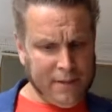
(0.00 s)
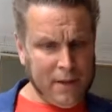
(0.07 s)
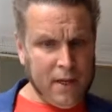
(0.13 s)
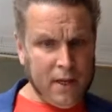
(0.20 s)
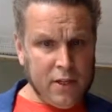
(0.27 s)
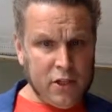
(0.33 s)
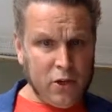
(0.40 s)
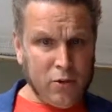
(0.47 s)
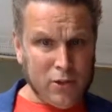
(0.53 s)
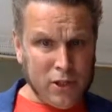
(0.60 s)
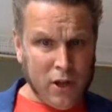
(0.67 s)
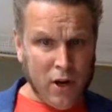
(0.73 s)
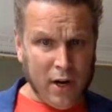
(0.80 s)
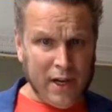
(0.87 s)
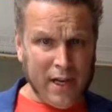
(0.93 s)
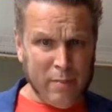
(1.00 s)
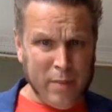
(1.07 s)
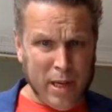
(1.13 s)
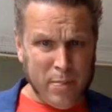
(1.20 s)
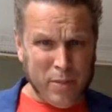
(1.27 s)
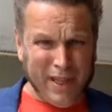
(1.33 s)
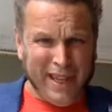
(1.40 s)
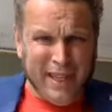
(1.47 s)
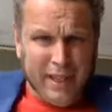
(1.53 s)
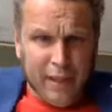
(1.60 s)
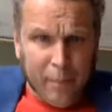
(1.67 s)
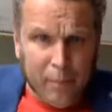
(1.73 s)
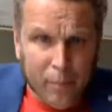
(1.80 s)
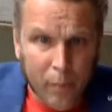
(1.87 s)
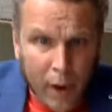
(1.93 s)
So targeting people in the
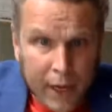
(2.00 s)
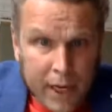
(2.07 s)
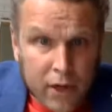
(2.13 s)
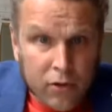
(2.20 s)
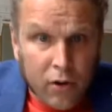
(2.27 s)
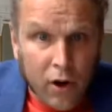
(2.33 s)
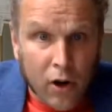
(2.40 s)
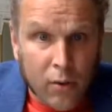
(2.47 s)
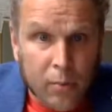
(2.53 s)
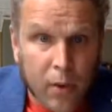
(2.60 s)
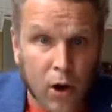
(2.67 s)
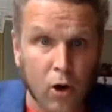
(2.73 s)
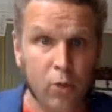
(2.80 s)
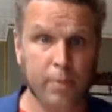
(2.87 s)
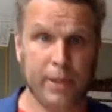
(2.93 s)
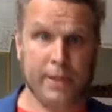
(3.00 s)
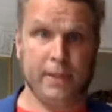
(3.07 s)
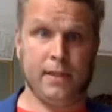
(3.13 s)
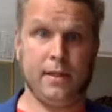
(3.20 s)
micro moment